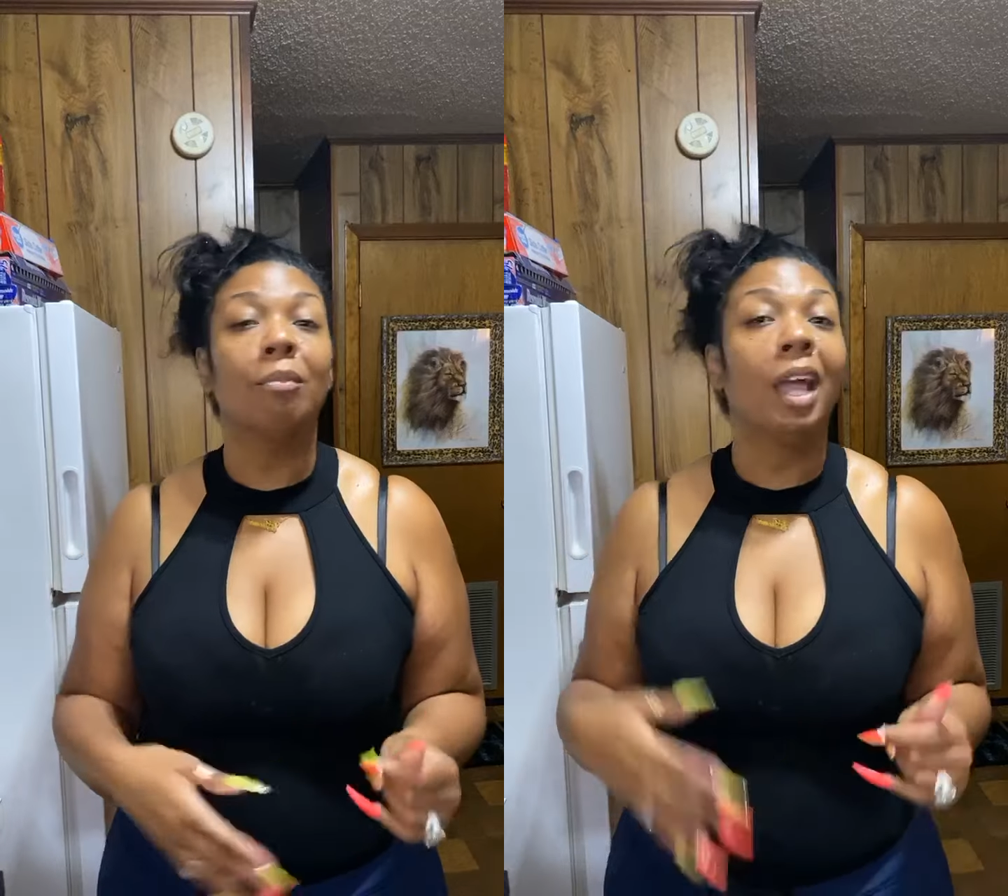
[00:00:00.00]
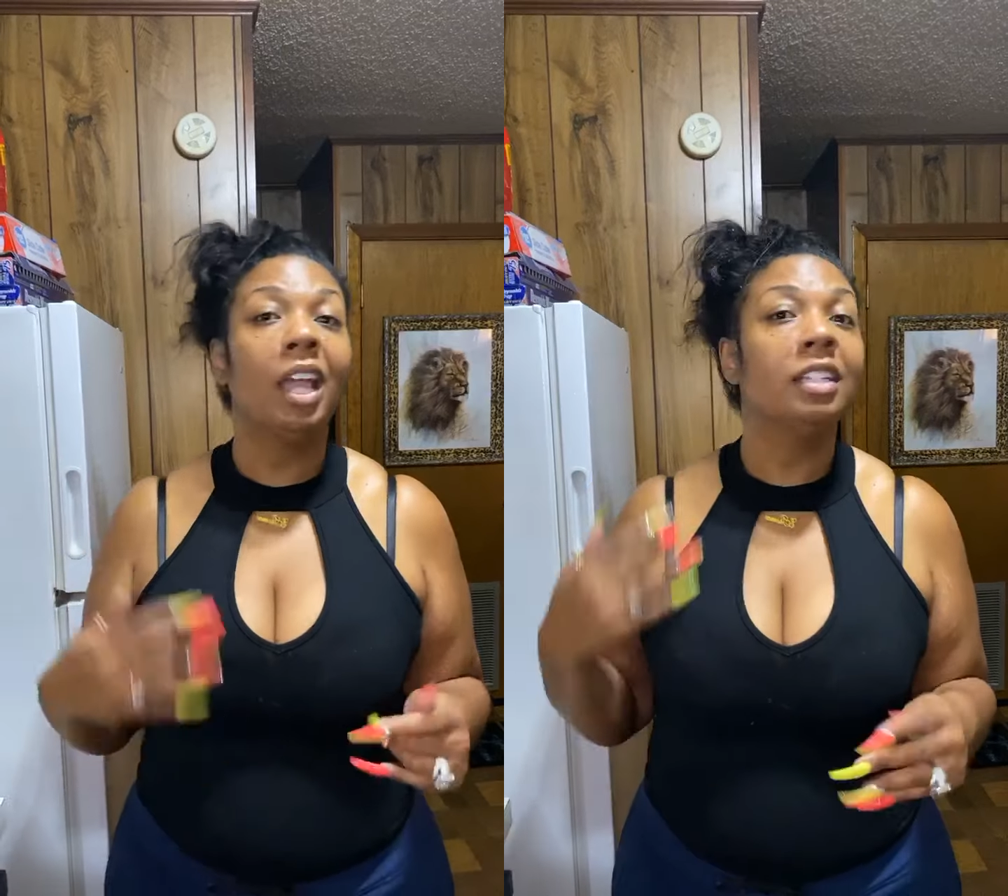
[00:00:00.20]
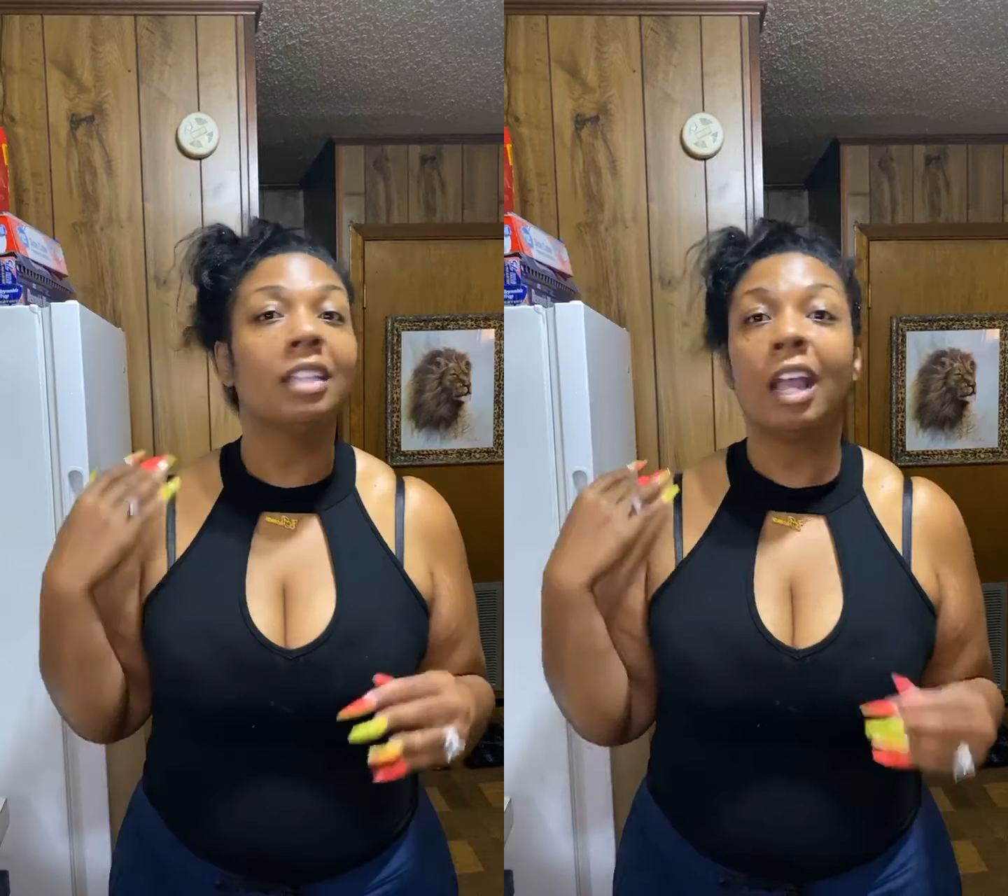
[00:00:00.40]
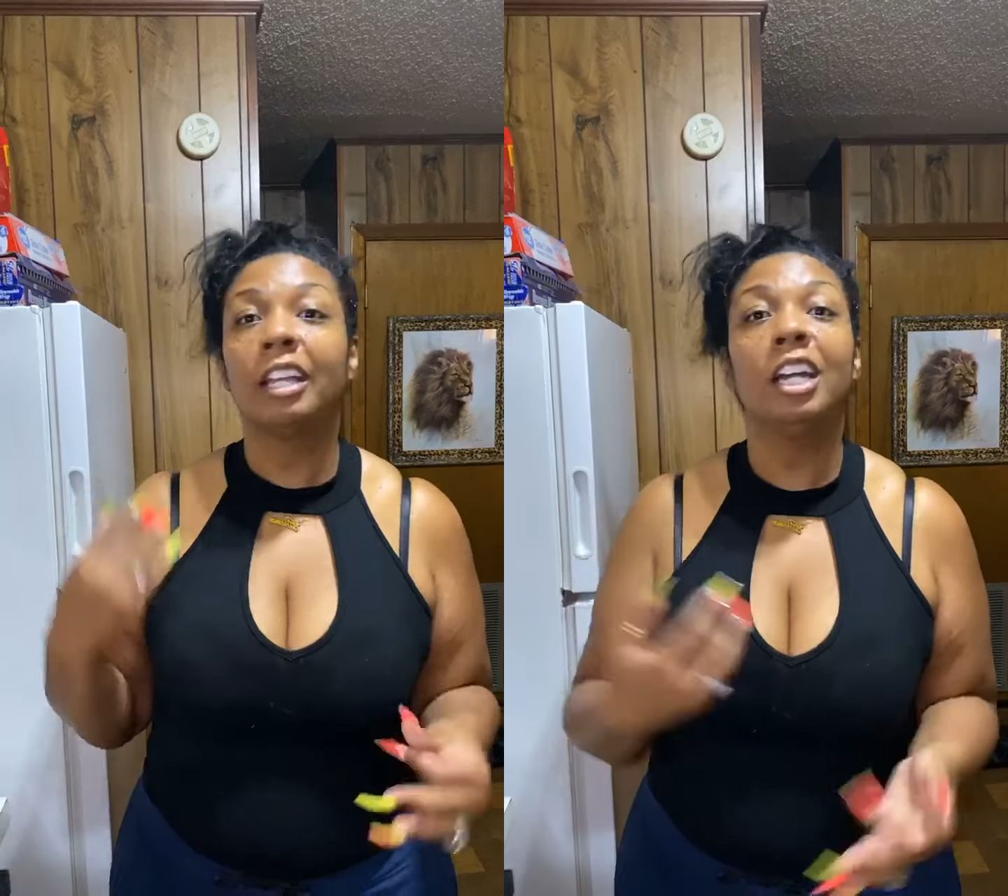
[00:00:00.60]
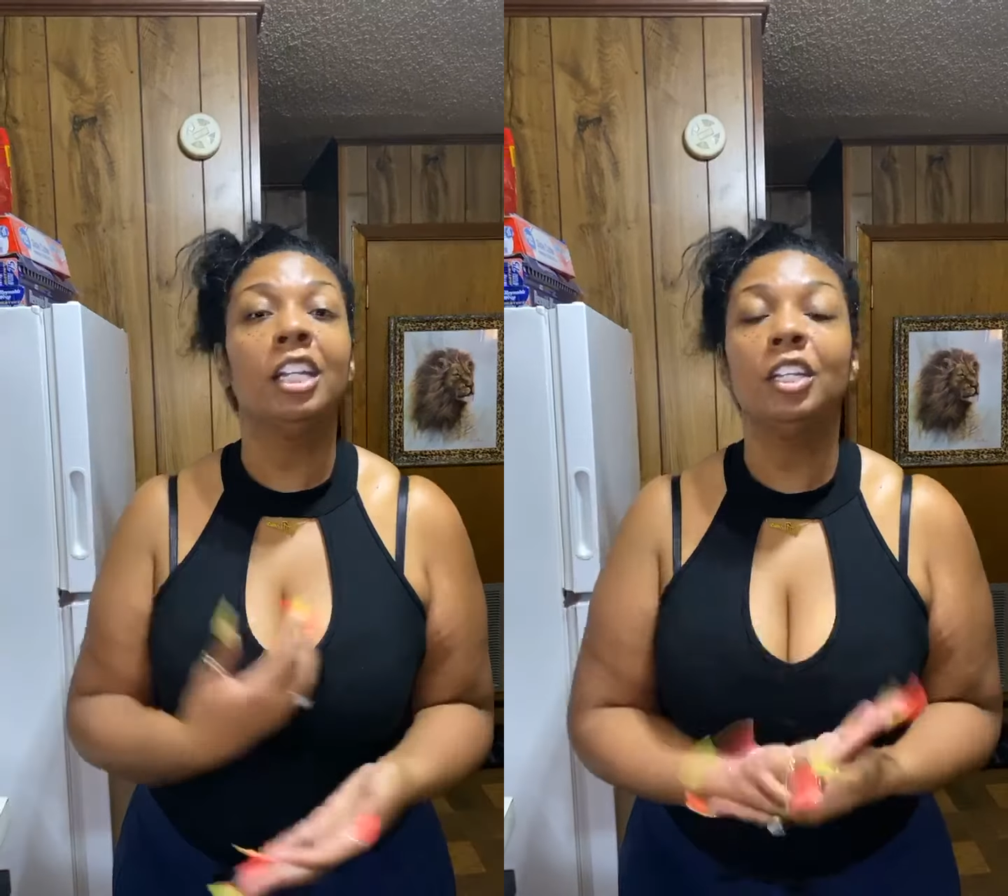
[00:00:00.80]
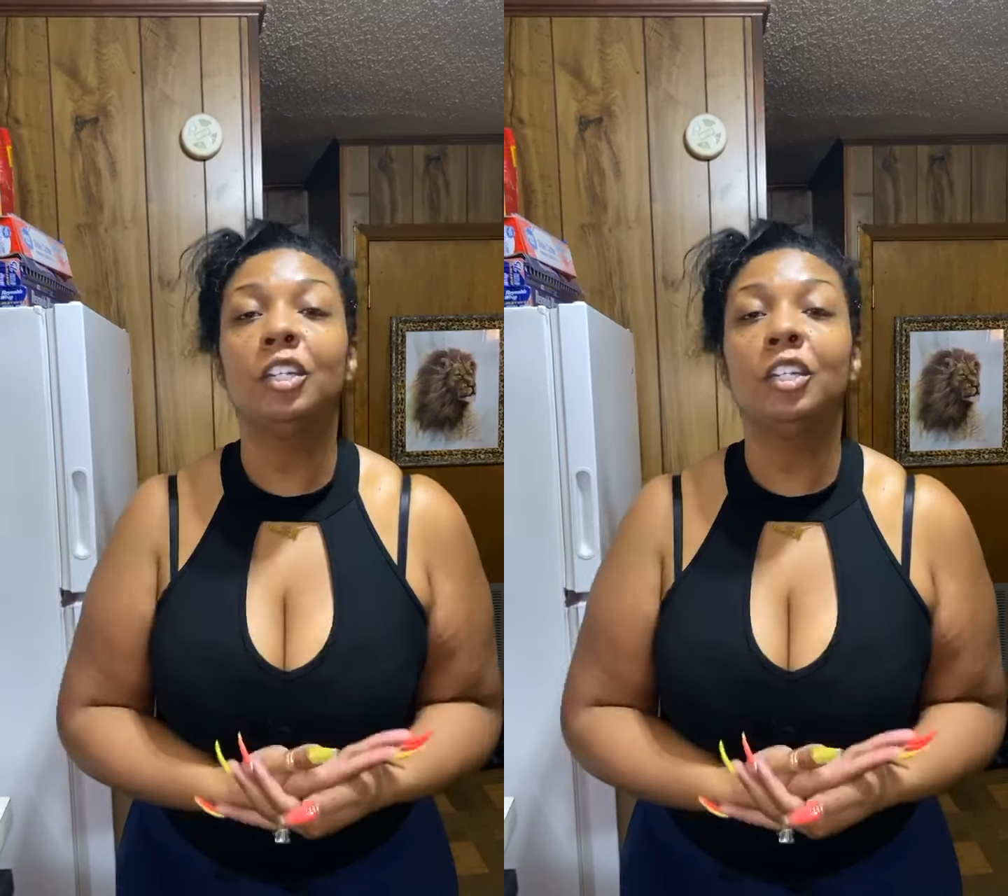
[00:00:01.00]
"Mine's not gonna